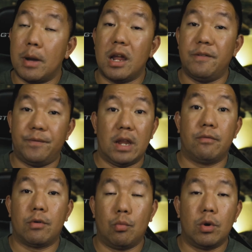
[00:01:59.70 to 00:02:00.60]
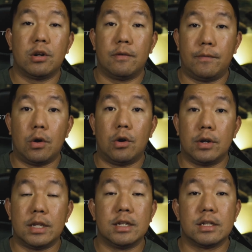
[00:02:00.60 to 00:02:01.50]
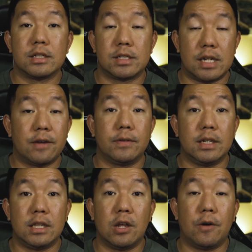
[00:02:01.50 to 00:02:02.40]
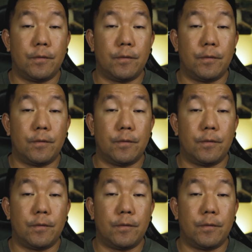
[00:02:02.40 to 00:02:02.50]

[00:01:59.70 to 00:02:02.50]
My favorite one of all is definitely the